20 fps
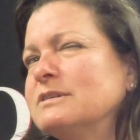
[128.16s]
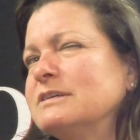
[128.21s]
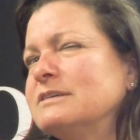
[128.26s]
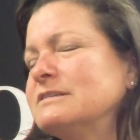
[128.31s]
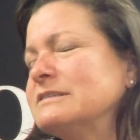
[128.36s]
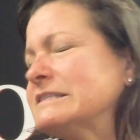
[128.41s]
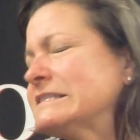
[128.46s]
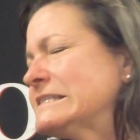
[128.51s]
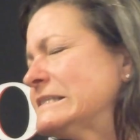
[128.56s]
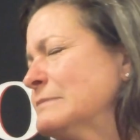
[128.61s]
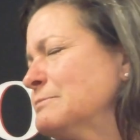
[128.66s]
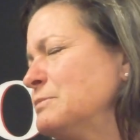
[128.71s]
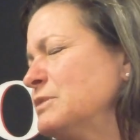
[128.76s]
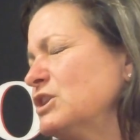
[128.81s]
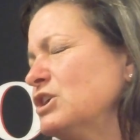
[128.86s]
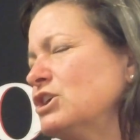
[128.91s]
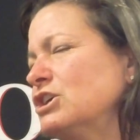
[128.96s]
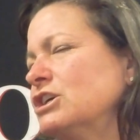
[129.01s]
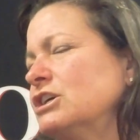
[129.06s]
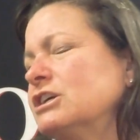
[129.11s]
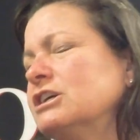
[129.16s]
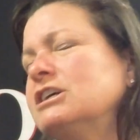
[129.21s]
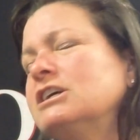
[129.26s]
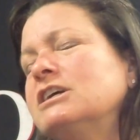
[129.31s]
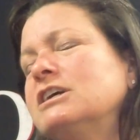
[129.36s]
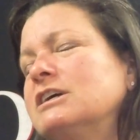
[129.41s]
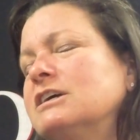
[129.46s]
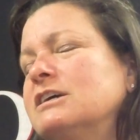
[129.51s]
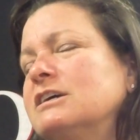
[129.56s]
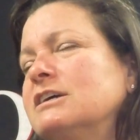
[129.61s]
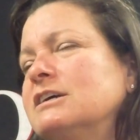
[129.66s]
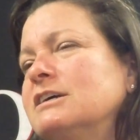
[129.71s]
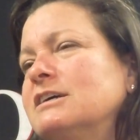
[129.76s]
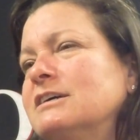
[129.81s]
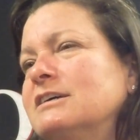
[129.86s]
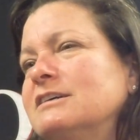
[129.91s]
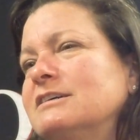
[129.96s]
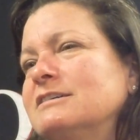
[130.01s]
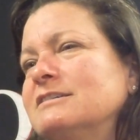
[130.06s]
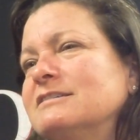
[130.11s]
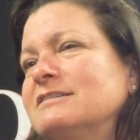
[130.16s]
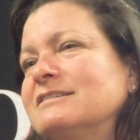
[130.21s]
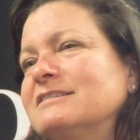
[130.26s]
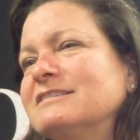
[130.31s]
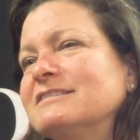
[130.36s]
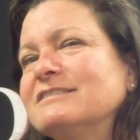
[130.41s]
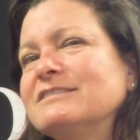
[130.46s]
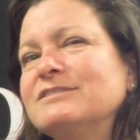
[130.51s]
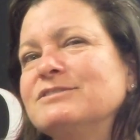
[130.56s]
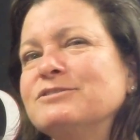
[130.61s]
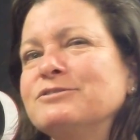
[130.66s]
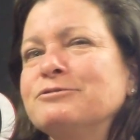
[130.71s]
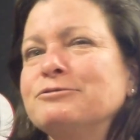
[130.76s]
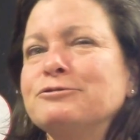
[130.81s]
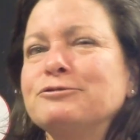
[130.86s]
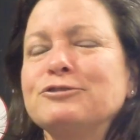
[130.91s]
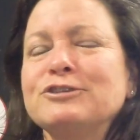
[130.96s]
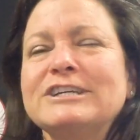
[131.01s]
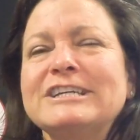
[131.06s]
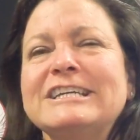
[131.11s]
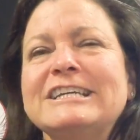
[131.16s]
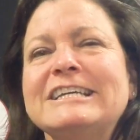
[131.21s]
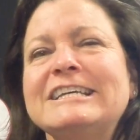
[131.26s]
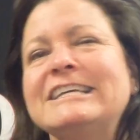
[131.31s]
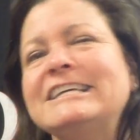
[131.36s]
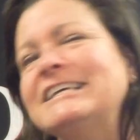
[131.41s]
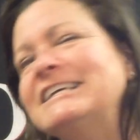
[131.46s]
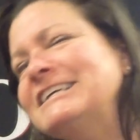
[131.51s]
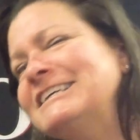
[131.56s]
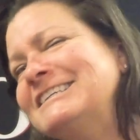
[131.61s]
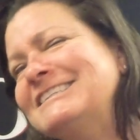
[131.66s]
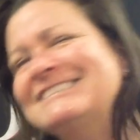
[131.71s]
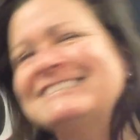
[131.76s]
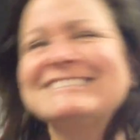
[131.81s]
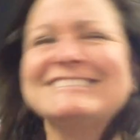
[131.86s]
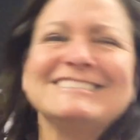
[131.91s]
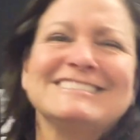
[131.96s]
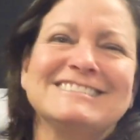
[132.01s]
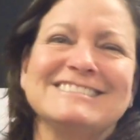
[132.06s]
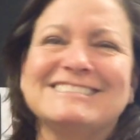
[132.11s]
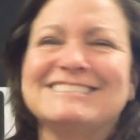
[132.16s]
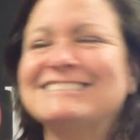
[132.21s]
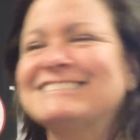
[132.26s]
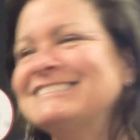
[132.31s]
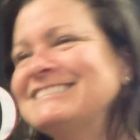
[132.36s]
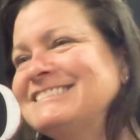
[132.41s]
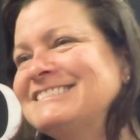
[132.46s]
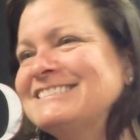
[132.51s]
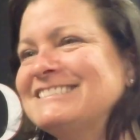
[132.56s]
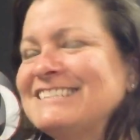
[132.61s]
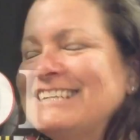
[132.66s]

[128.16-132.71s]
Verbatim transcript: a little simpler, a little right? free. I would